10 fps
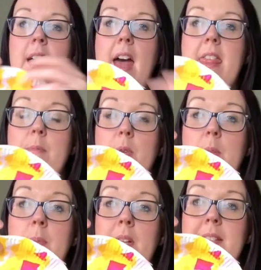And then we're going
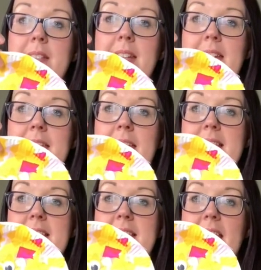to put it in
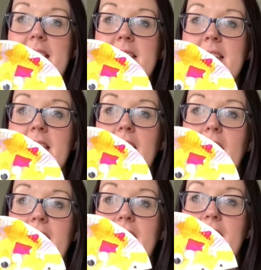nice and tight,
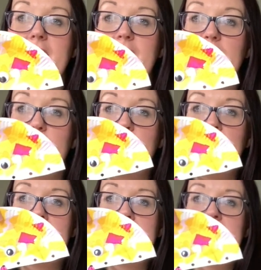and there you go.
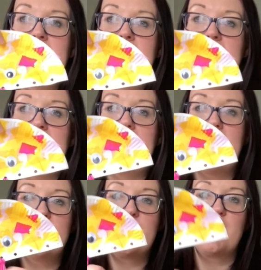
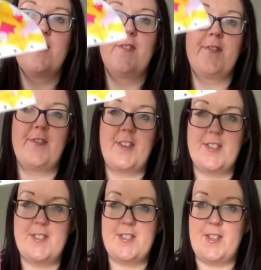That's your
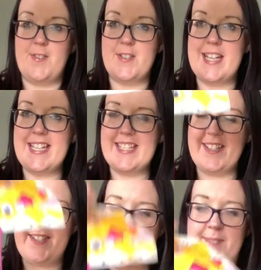first of your
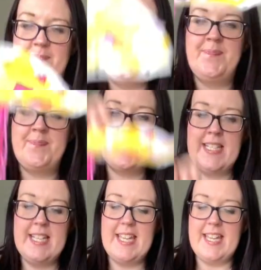tentacles done.
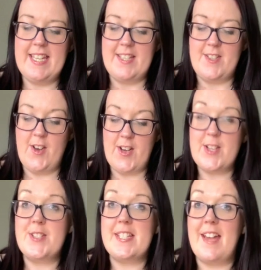Now
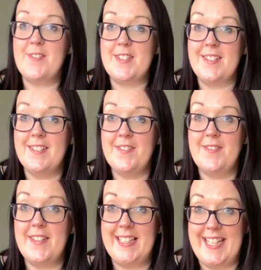you just have to
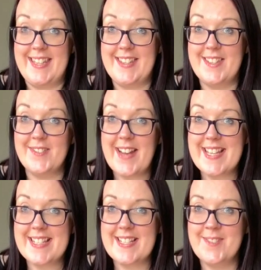fill in the
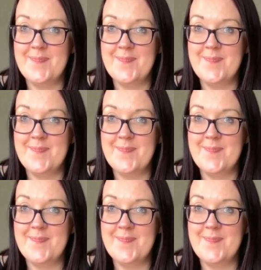rest.